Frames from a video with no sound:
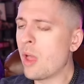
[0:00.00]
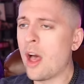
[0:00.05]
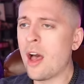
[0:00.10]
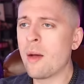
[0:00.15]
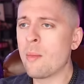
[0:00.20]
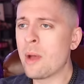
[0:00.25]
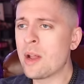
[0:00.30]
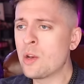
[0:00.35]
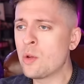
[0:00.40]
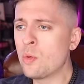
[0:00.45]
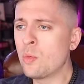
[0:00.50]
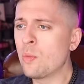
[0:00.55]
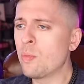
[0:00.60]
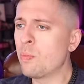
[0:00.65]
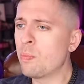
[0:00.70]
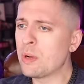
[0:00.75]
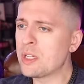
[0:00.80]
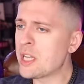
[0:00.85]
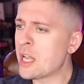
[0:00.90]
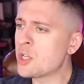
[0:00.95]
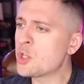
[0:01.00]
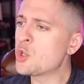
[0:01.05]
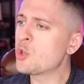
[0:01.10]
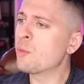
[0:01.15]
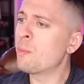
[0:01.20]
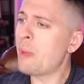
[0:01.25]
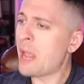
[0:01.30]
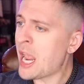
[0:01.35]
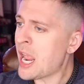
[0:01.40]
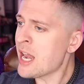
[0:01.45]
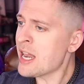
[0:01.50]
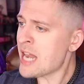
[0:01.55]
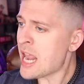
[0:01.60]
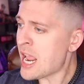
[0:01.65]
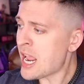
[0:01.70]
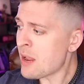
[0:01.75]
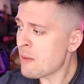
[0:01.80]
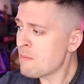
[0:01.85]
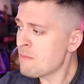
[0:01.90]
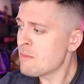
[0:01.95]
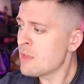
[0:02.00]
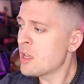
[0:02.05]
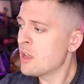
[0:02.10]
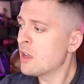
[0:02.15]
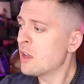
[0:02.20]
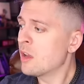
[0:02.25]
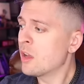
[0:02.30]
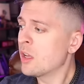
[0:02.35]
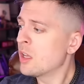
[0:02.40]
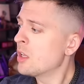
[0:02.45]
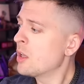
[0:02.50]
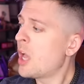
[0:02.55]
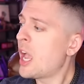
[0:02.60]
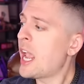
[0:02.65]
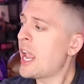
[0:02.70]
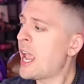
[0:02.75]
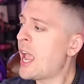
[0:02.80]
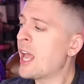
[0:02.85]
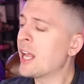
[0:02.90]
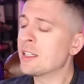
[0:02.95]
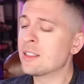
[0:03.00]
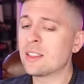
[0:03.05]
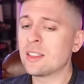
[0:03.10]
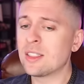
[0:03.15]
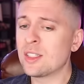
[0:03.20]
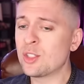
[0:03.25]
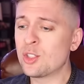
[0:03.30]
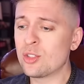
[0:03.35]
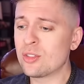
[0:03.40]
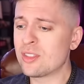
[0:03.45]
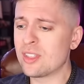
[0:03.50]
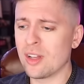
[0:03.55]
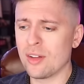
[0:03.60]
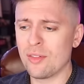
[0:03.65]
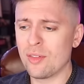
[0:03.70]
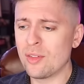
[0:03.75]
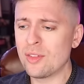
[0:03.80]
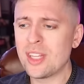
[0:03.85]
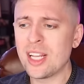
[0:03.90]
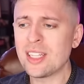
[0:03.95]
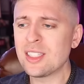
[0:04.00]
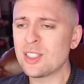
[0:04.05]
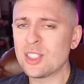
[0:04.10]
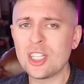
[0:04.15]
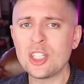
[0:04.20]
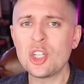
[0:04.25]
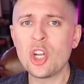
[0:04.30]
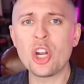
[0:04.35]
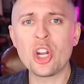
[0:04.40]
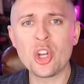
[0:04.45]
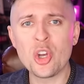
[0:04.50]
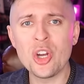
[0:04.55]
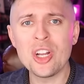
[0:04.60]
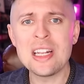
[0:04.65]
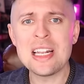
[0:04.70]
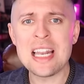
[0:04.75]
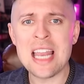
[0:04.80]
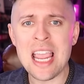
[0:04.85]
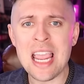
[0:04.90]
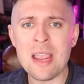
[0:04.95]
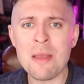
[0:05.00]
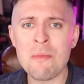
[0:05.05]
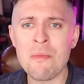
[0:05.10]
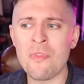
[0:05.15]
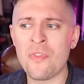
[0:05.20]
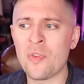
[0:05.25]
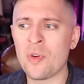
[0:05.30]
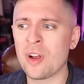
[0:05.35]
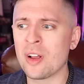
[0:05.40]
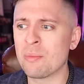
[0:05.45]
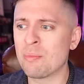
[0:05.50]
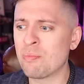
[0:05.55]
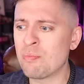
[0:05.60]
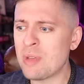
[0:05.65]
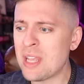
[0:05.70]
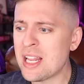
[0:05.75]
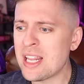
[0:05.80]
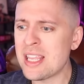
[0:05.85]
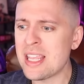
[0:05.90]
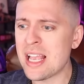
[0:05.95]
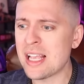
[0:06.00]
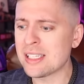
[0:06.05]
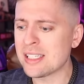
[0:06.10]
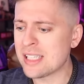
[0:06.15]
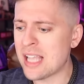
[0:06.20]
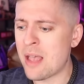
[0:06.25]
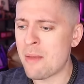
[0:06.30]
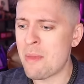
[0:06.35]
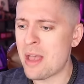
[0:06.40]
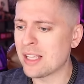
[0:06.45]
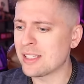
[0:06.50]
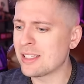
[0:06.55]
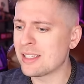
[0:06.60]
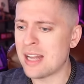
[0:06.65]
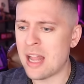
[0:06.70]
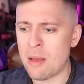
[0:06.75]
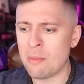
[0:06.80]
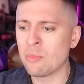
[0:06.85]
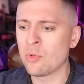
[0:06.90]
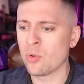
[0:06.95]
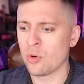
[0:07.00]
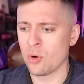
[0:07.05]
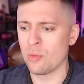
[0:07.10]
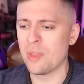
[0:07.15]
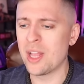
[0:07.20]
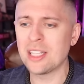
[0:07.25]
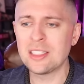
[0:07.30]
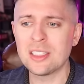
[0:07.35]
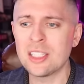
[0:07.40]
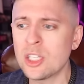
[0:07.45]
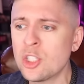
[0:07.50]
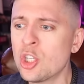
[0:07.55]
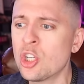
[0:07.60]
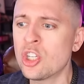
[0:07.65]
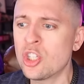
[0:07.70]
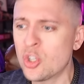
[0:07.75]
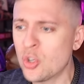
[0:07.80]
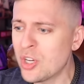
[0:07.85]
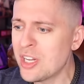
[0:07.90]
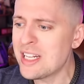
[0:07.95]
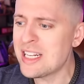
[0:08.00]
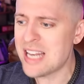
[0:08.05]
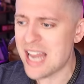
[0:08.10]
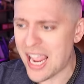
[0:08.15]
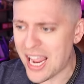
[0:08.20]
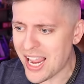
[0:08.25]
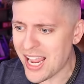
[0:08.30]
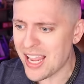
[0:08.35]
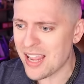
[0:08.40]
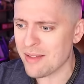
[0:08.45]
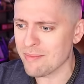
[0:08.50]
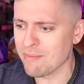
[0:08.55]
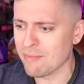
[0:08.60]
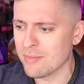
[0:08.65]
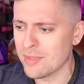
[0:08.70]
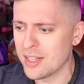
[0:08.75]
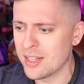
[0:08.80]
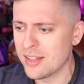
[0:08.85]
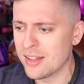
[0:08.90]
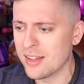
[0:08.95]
uh, my new potential band name, and just a, that's such a good name for a BDSM S&M group. That's such a good name.